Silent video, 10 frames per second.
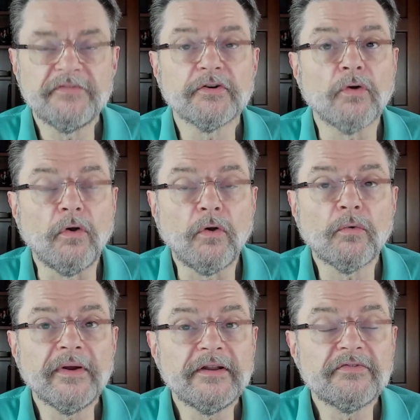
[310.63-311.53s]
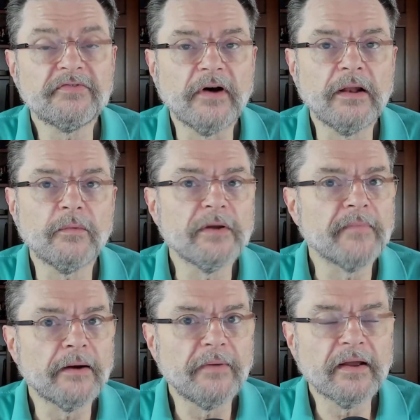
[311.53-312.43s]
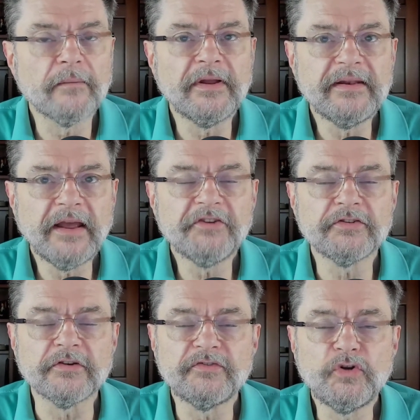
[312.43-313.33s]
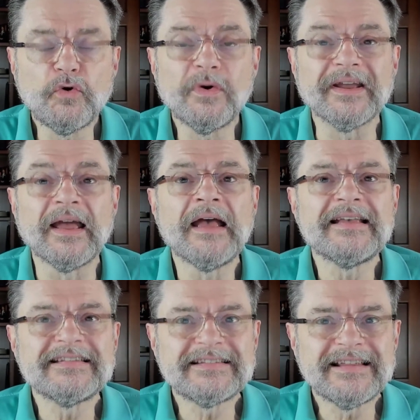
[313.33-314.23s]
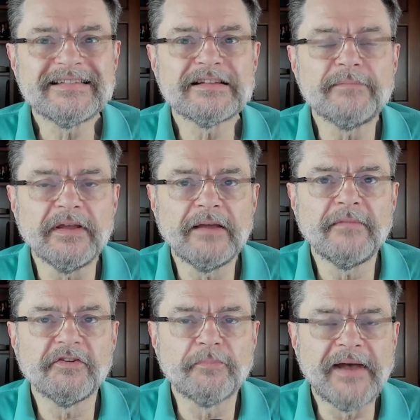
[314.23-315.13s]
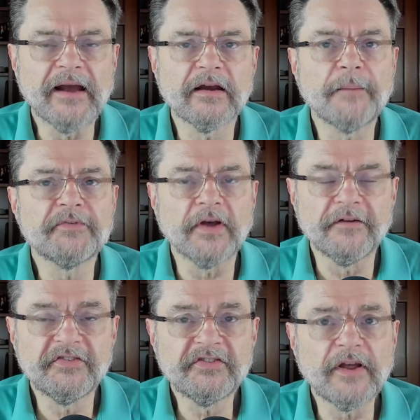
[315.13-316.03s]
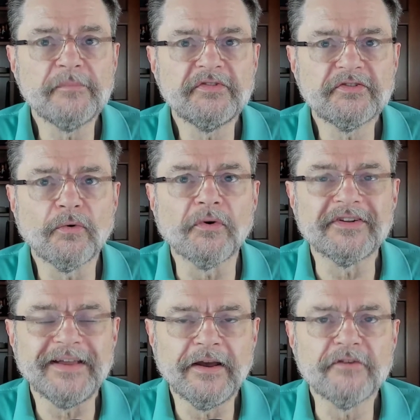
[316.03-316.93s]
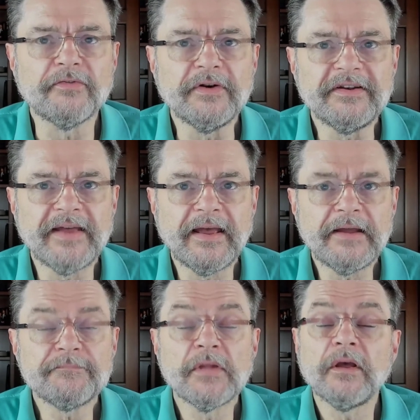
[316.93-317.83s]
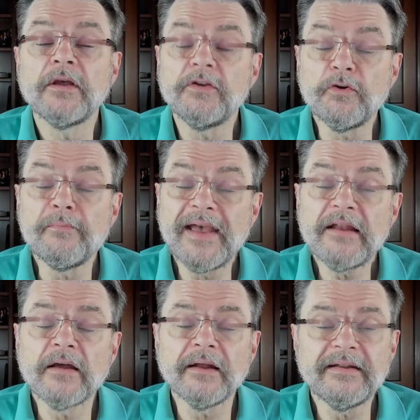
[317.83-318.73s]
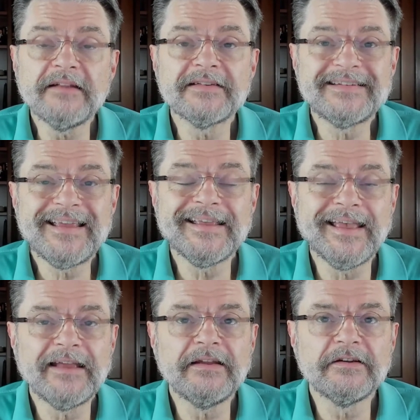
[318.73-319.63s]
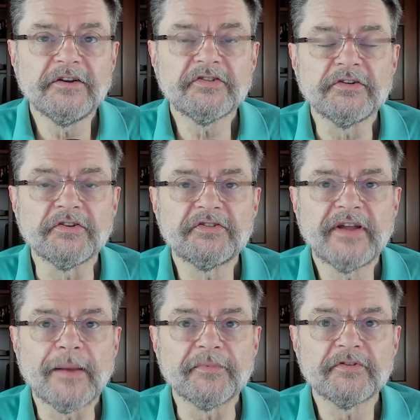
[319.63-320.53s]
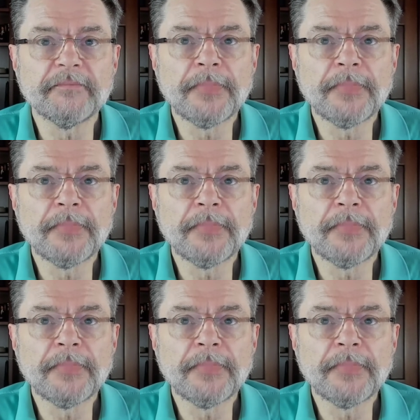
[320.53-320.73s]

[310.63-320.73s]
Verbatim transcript: you're already following my recommendation of doing system image backups of some sort every day, you may not need to take any additional steps.